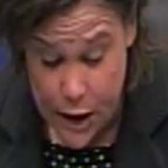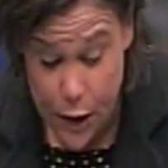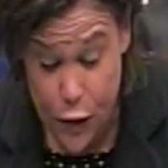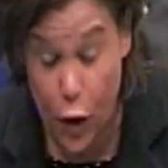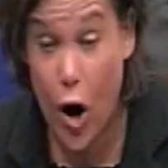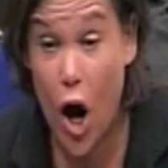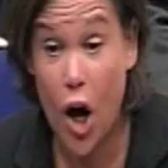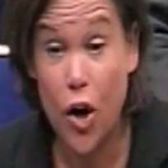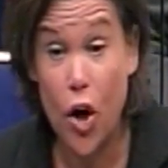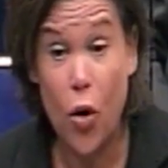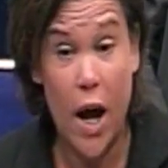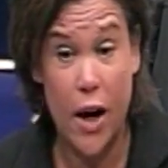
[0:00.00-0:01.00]
There are
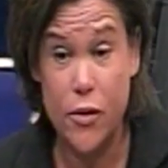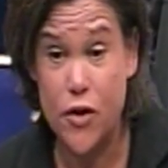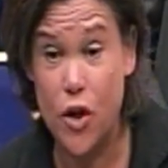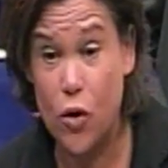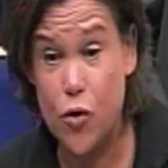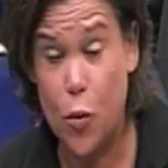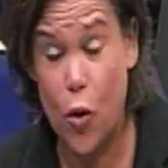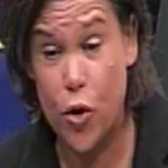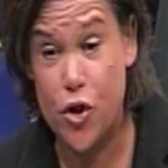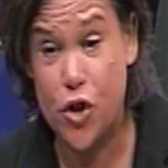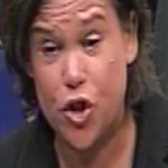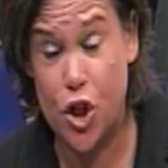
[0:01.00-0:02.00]
no household
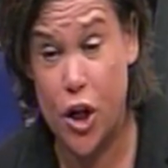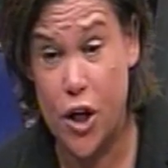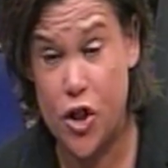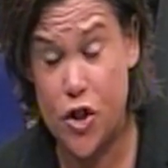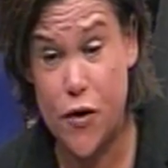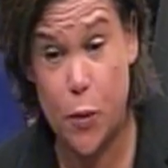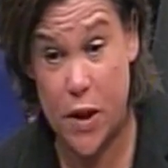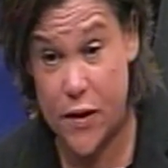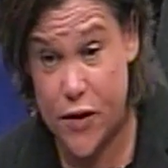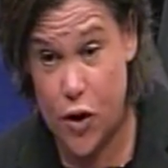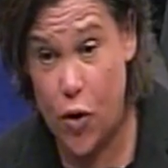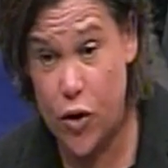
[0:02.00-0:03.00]
water charges. We
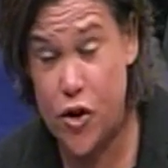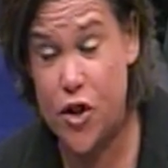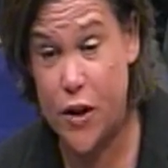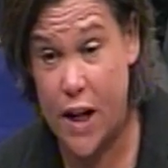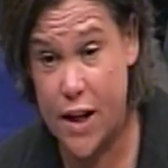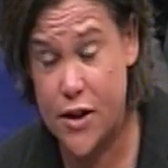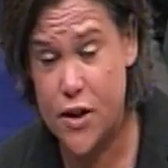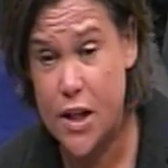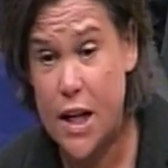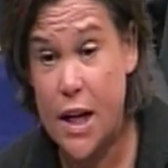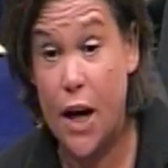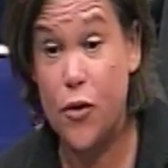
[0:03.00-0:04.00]
saw to that,
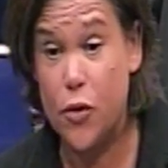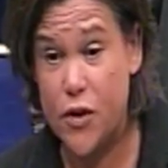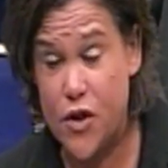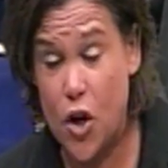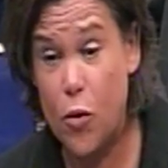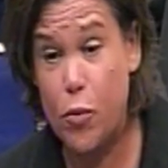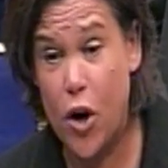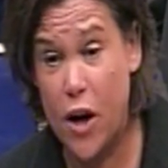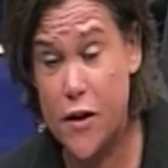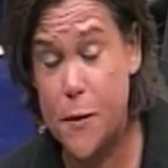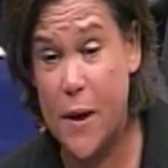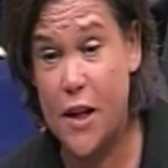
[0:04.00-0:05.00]
and there is no
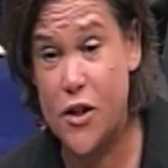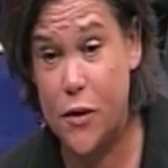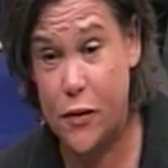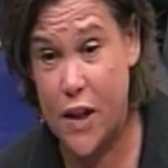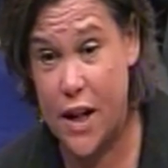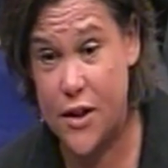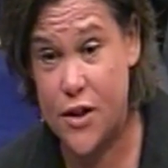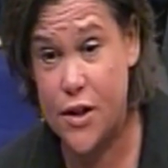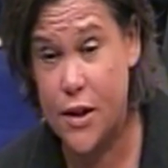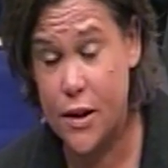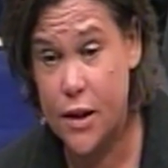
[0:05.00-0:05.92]
prospect of that.